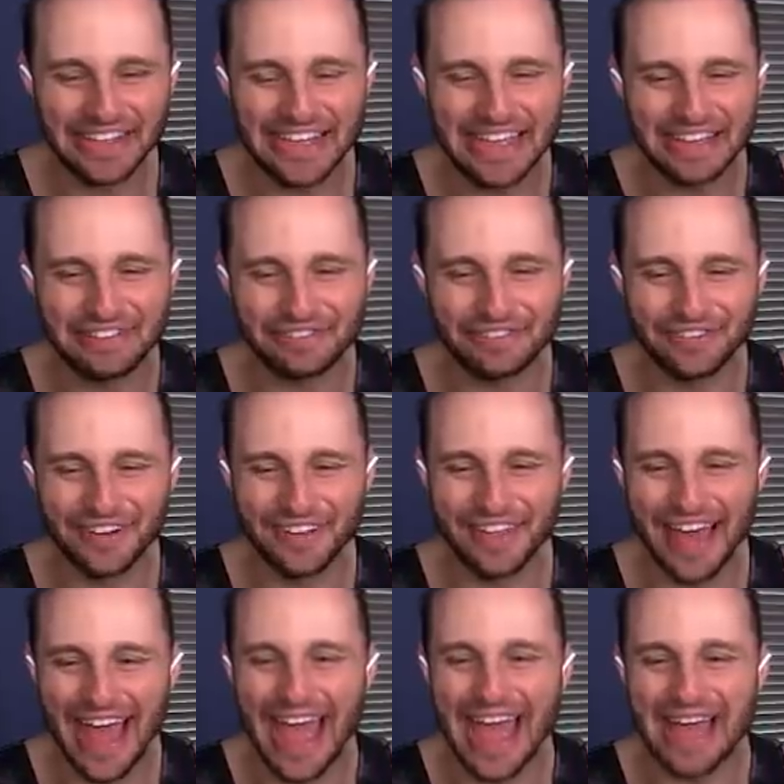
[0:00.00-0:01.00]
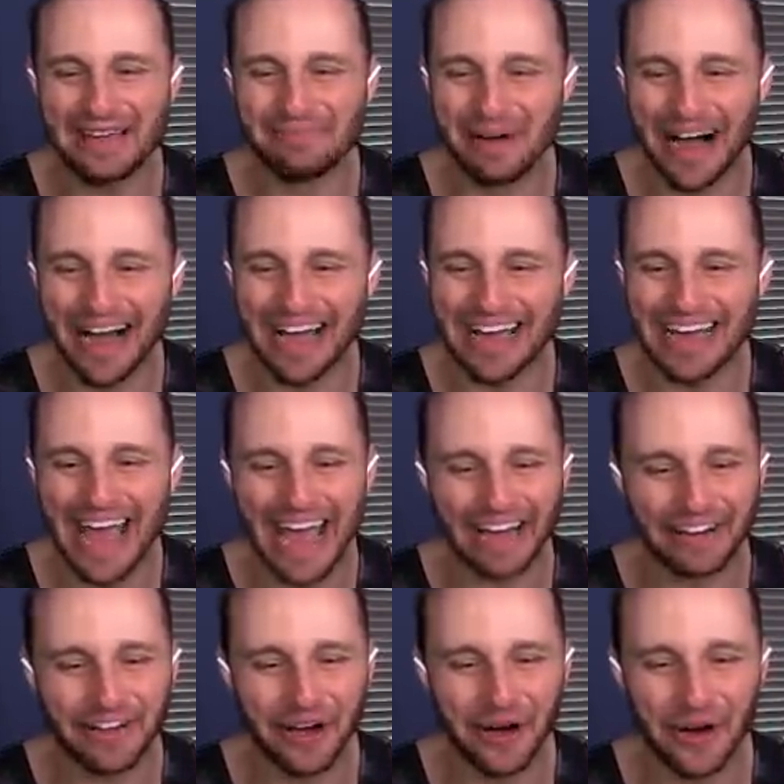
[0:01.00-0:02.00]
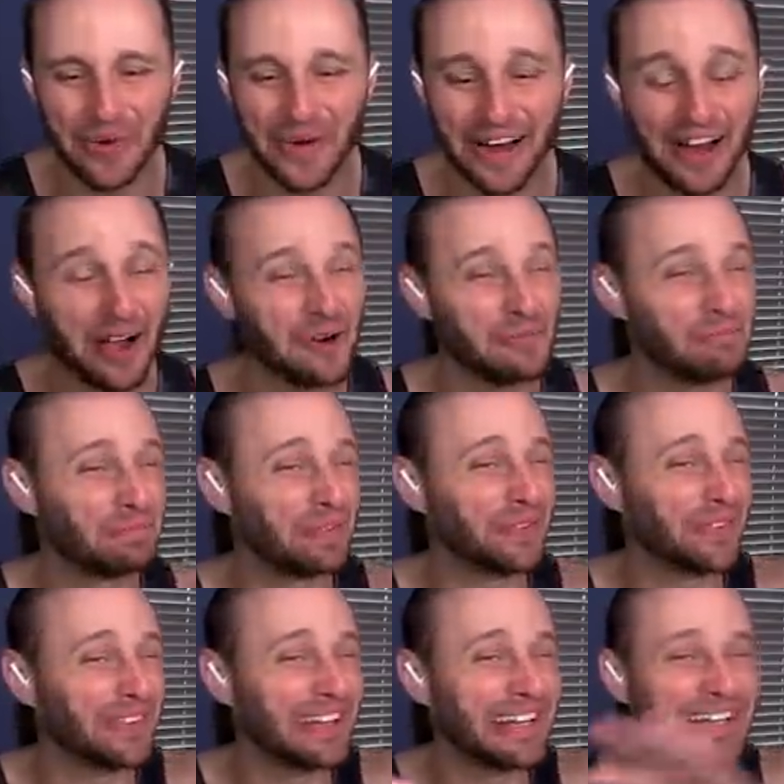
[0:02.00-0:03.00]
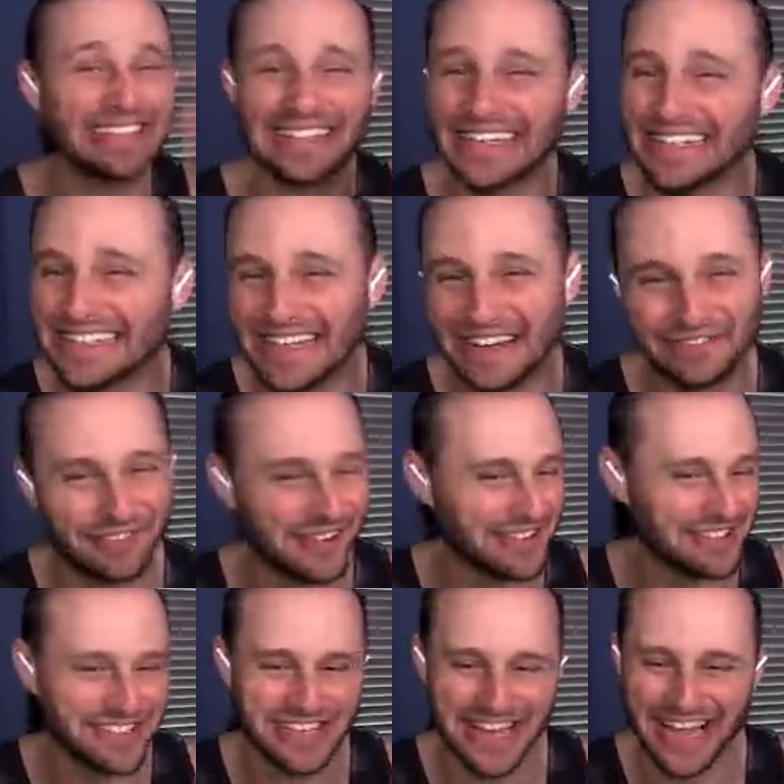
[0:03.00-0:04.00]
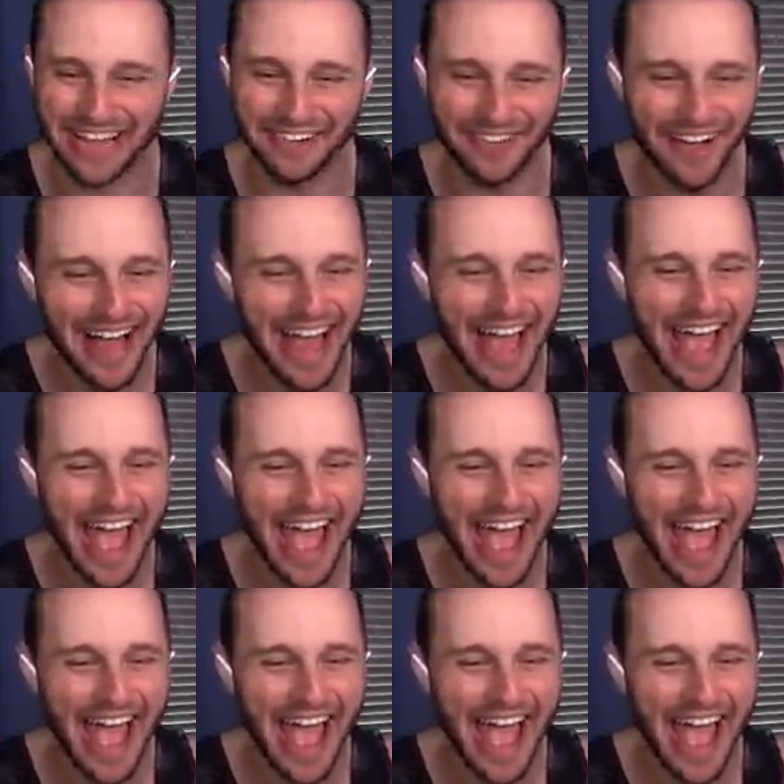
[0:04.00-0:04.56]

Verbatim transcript: leave the A mine and go to a completely different jail.